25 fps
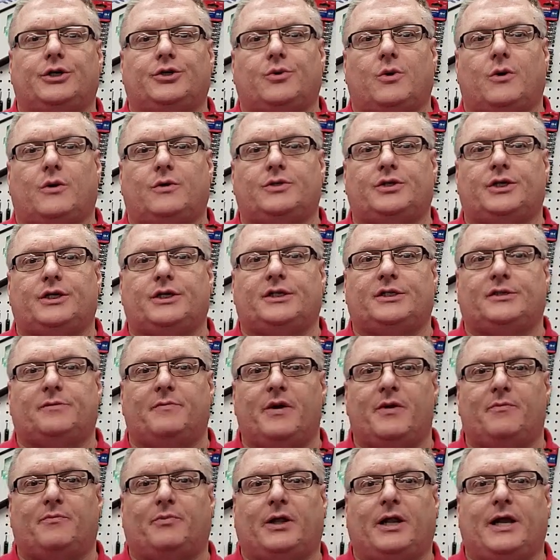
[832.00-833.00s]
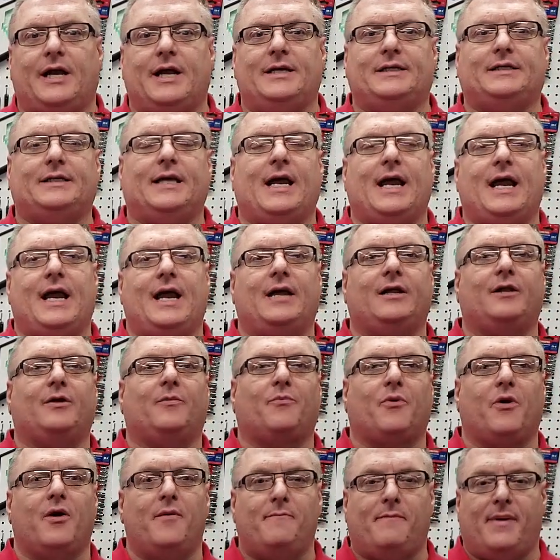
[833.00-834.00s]
control system in place and
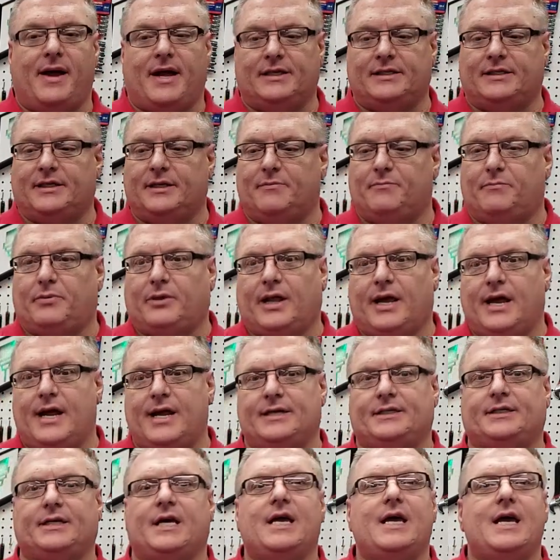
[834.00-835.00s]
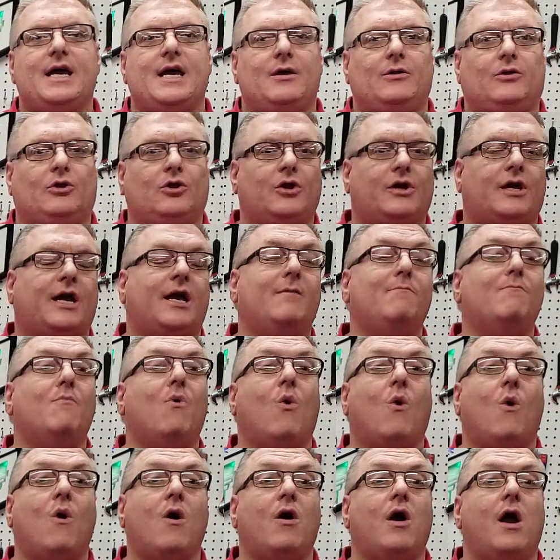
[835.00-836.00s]
the print beds in place, looking
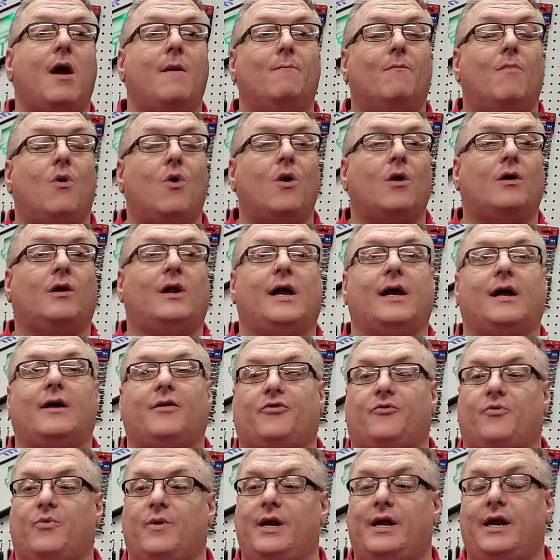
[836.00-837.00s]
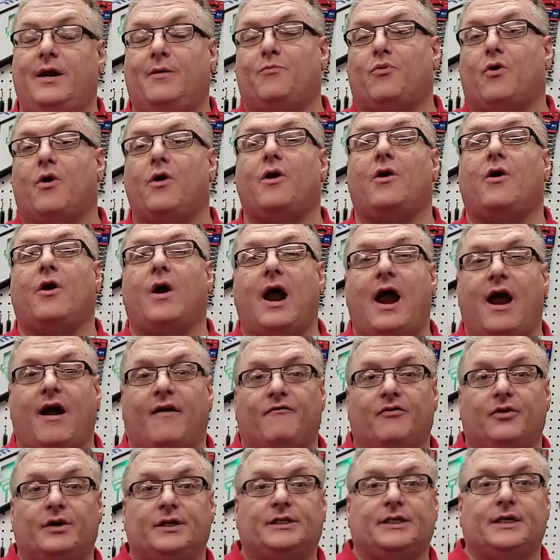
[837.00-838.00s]
more and more like a 3D printer
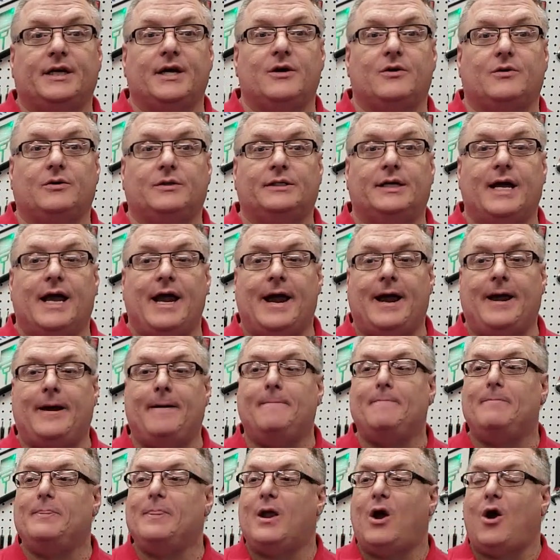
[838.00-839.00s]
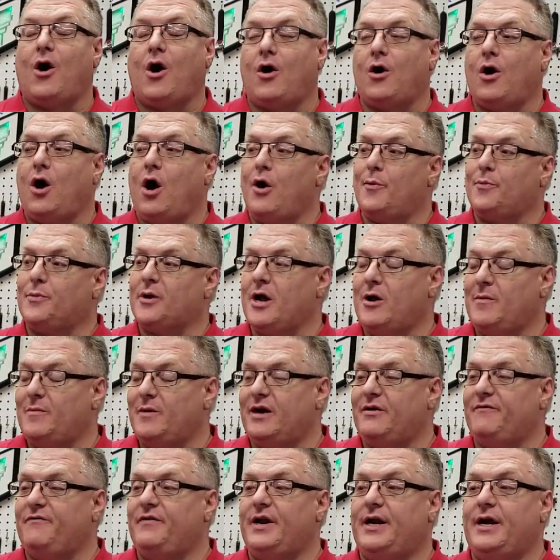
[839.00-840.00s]
every single day. Our
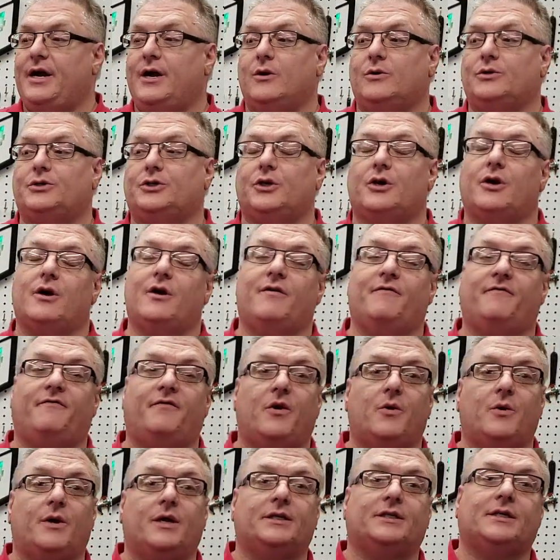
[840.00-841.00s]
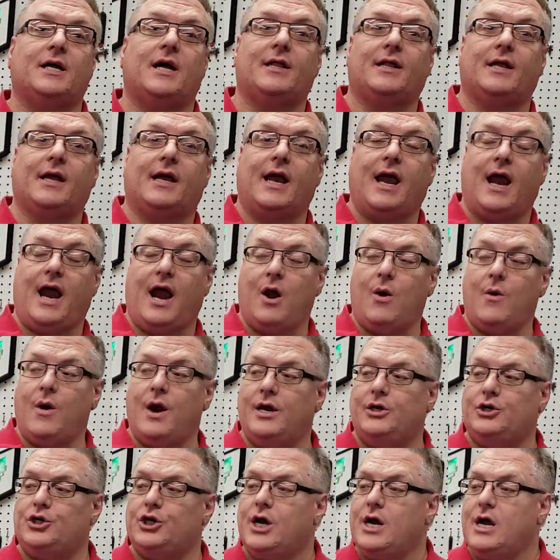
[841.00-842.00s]
upcoming videos are going to focus on the
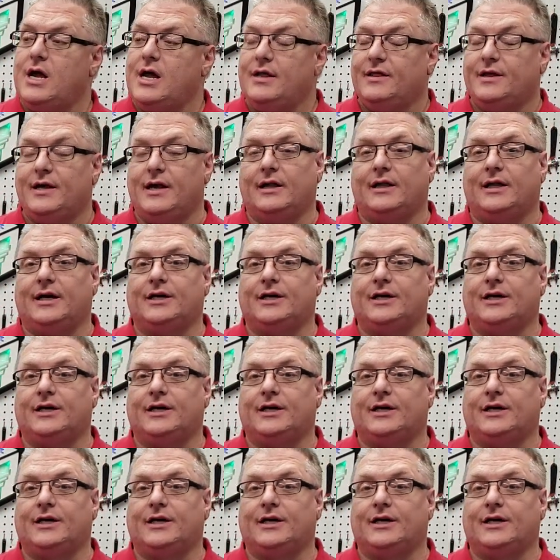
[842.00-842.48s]
carriage, the